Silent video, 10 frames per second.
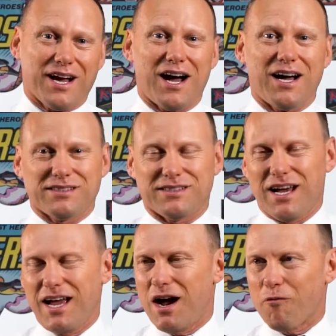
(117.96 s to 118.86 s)
cast,
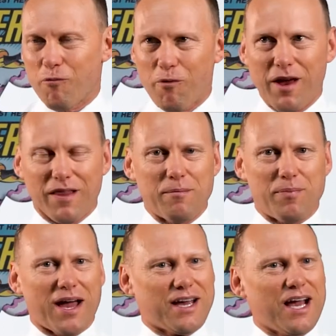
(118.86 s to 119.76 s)
they are really
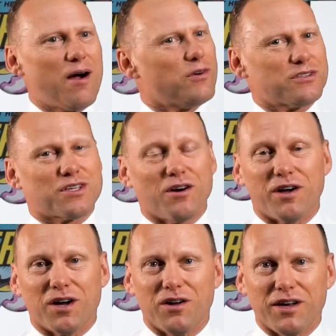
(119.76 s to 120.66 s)
backing up what's
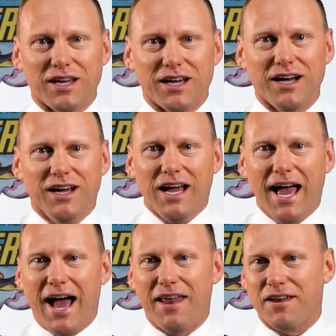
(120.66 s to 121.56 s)
going on here.
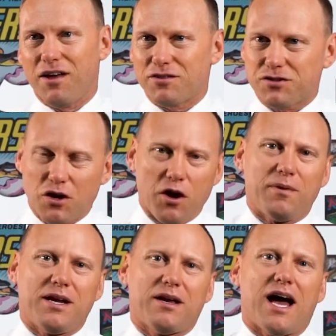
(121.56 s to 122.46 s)
And so many